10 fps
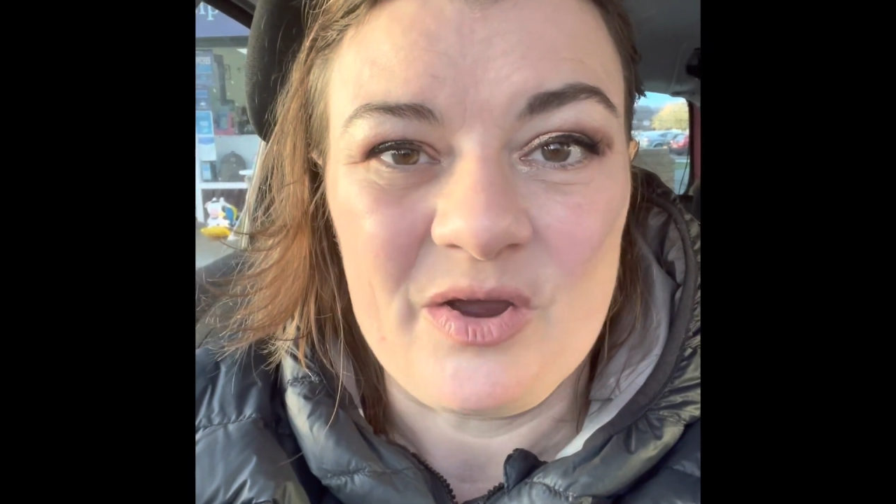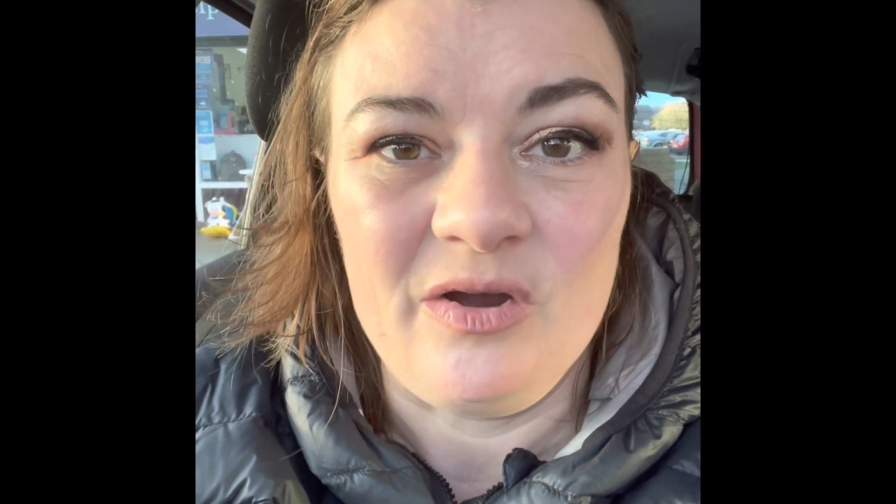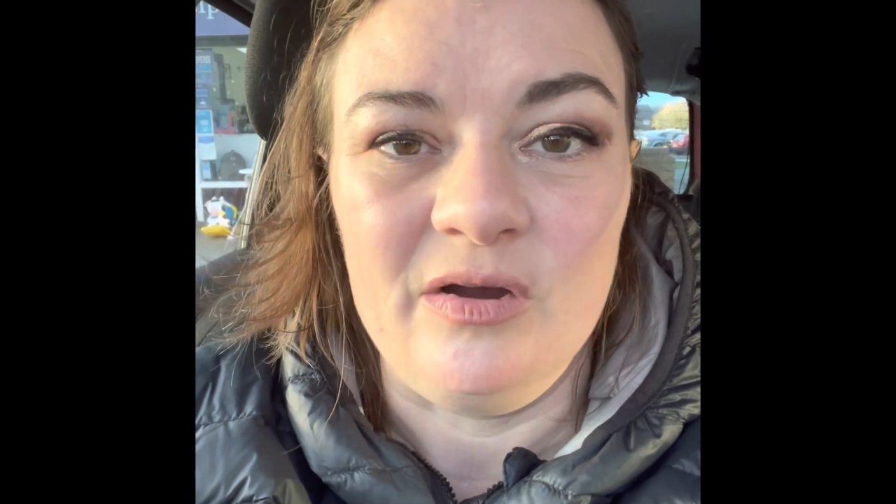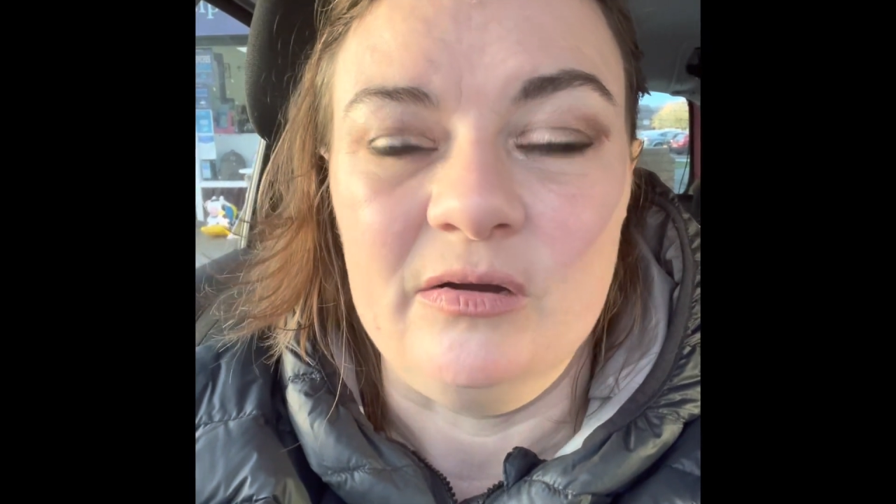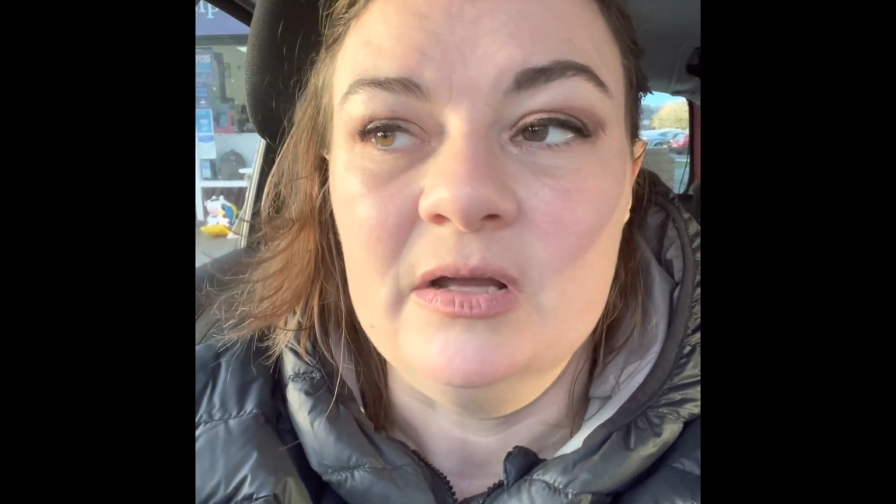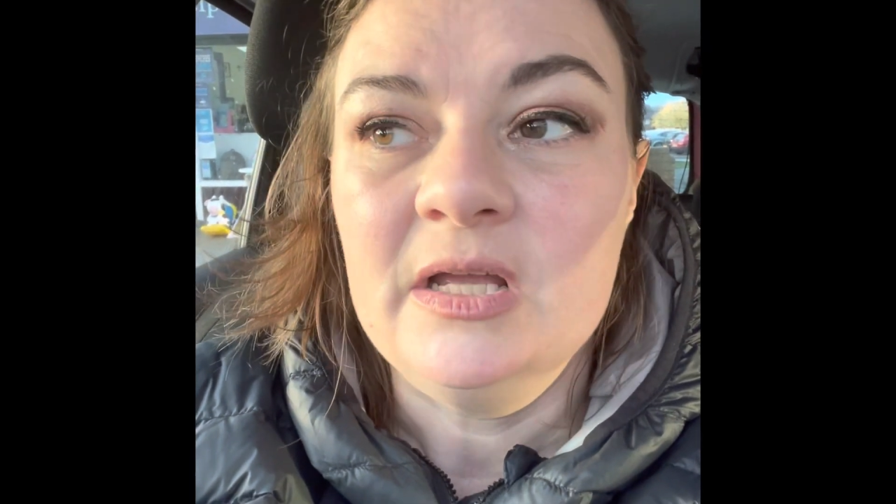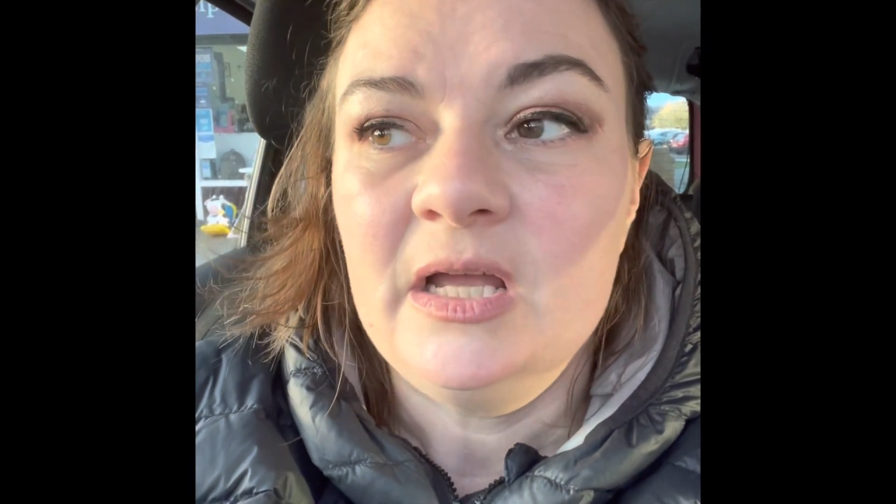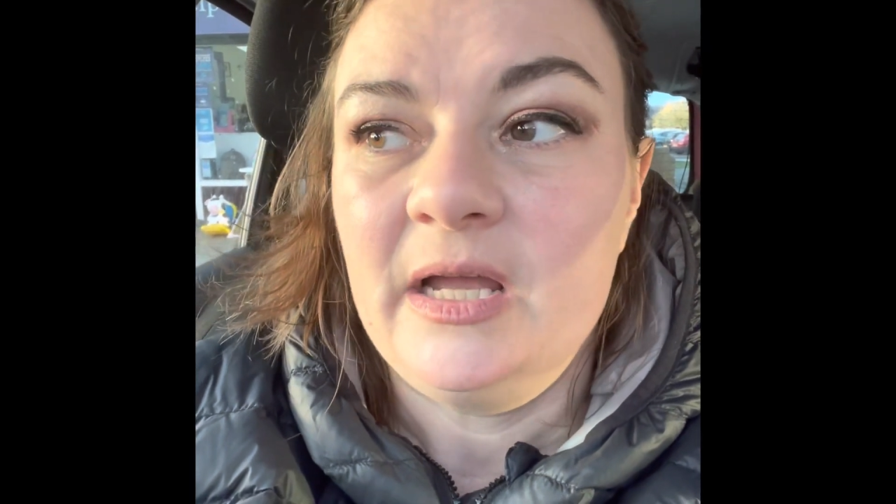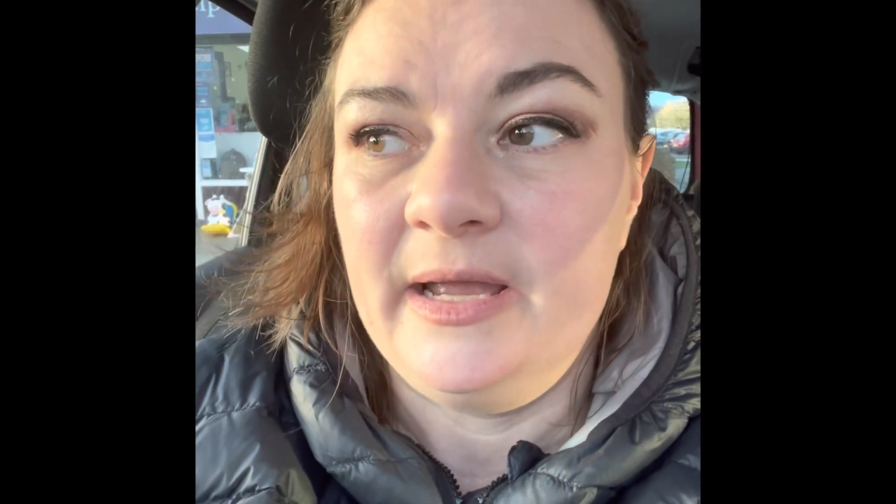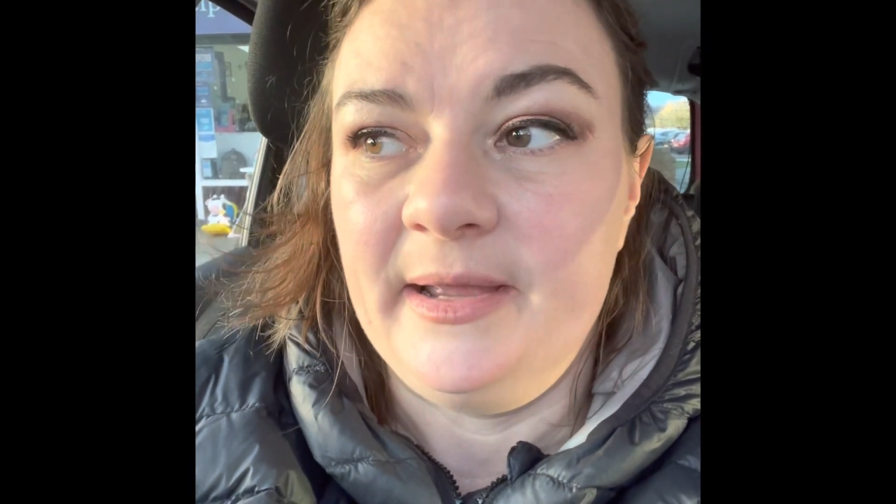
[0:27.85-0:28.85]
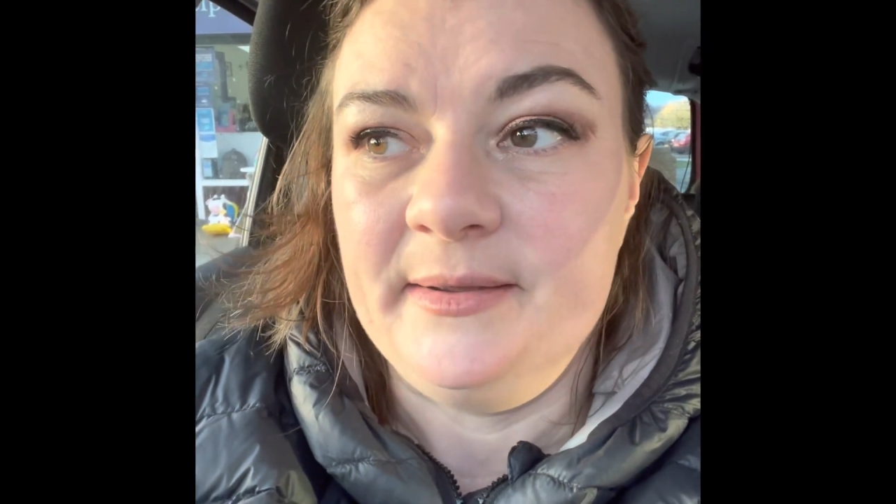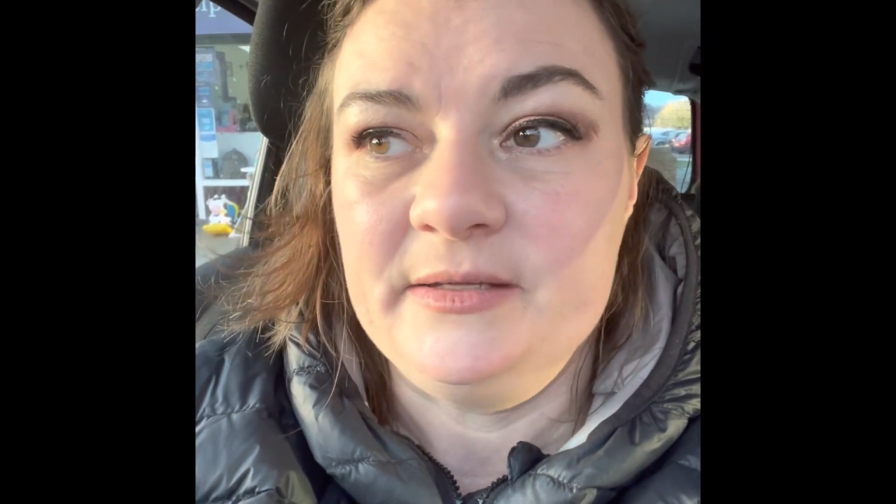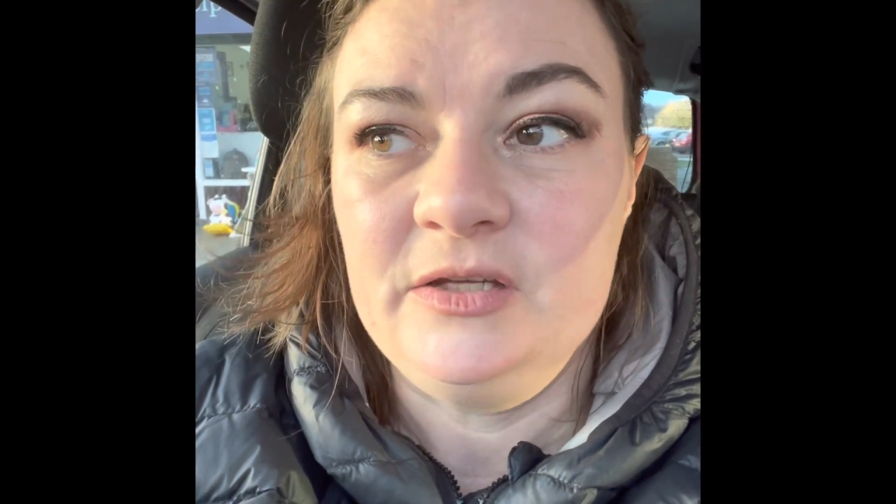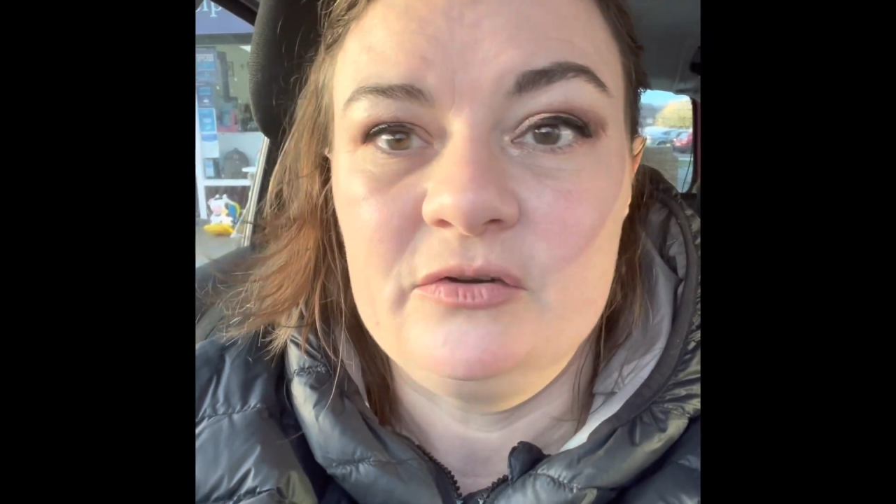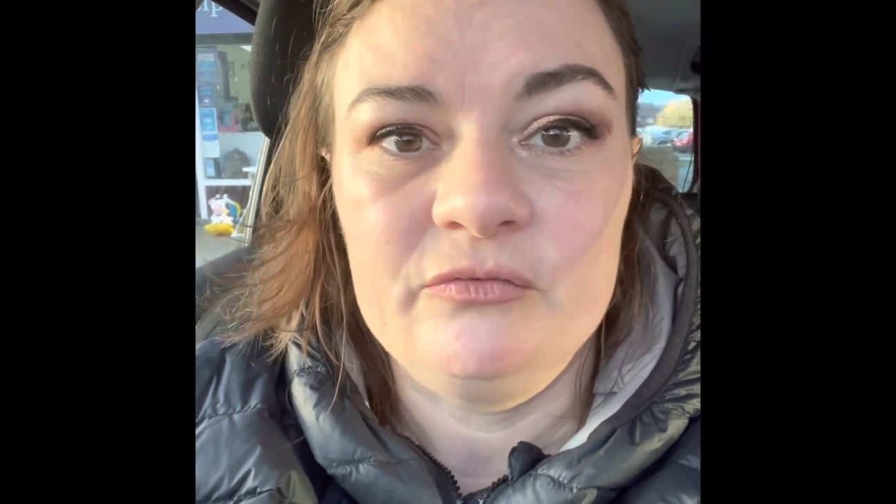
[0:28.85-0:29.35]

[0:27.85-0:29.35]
are, you can